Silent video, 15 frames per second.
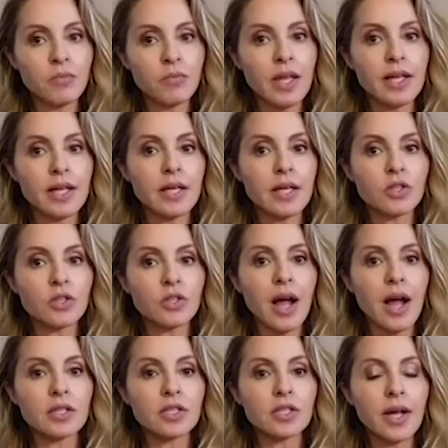will lightly
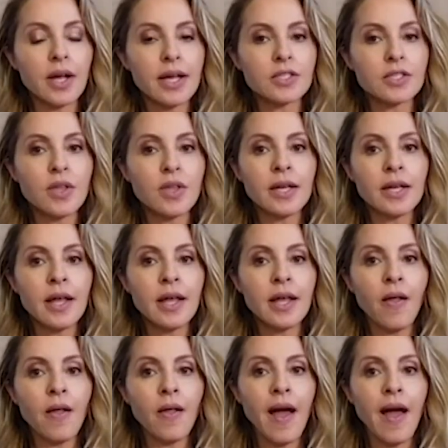contract. Okay. So then
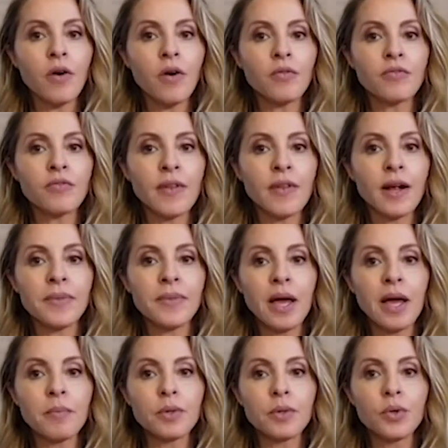inhale out, filling up
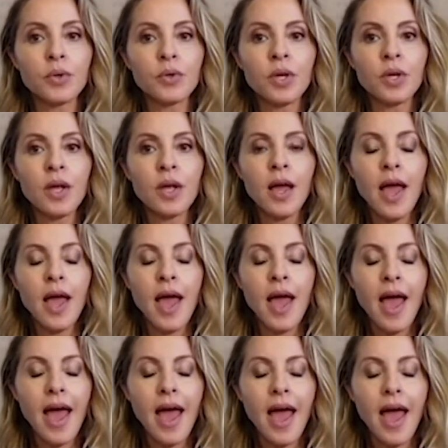that balloon
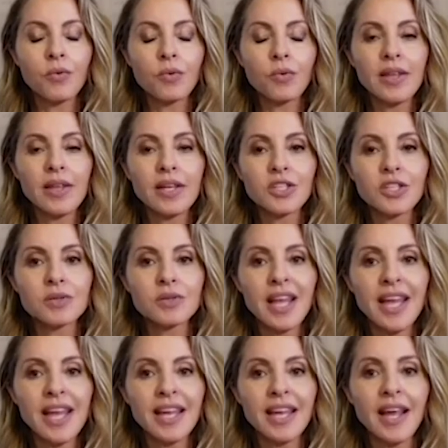and really just
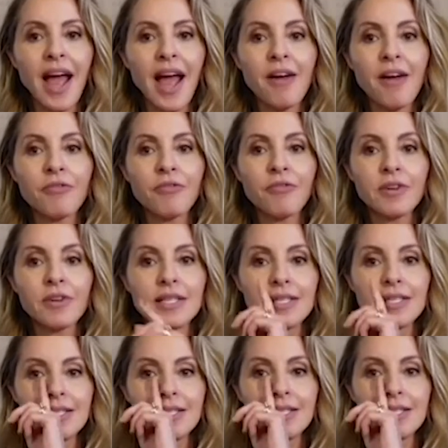taking
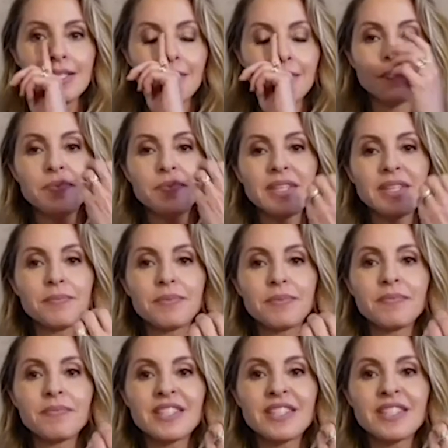every deep,
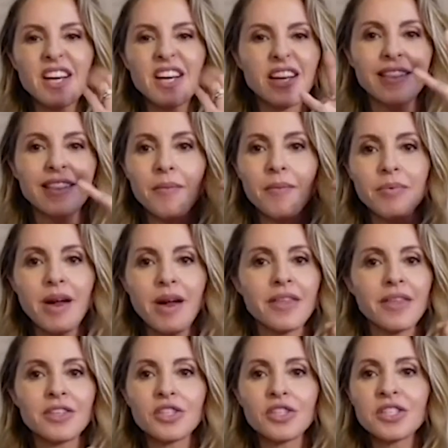sucking that
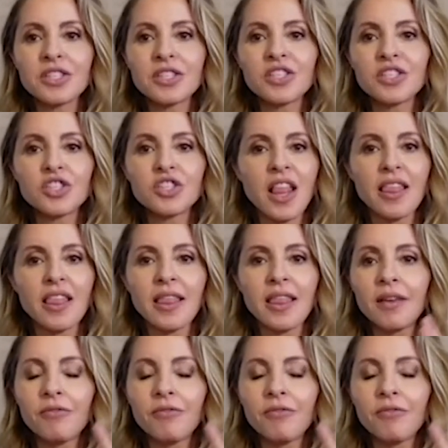breath in just gently and